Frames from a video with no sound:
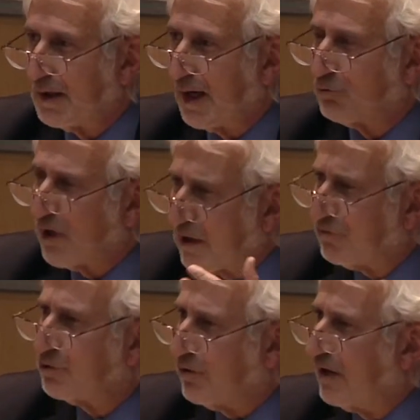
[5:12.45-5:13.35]
And
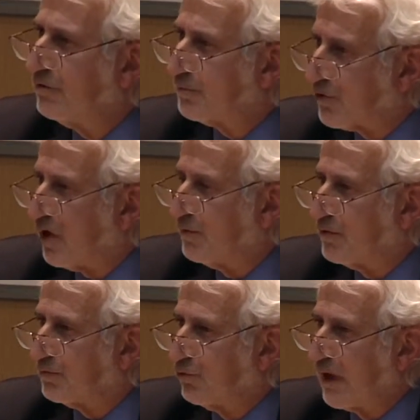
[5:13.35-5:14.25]
whenever you have a
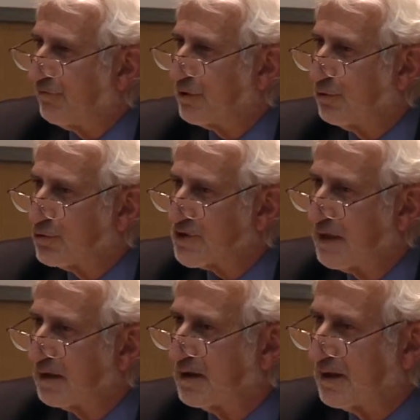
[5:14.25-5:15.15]
problem, whenever you're
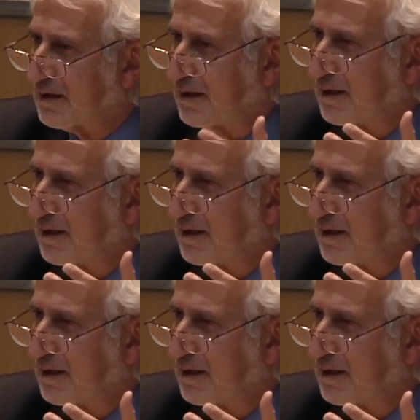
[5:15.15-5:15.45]
seeking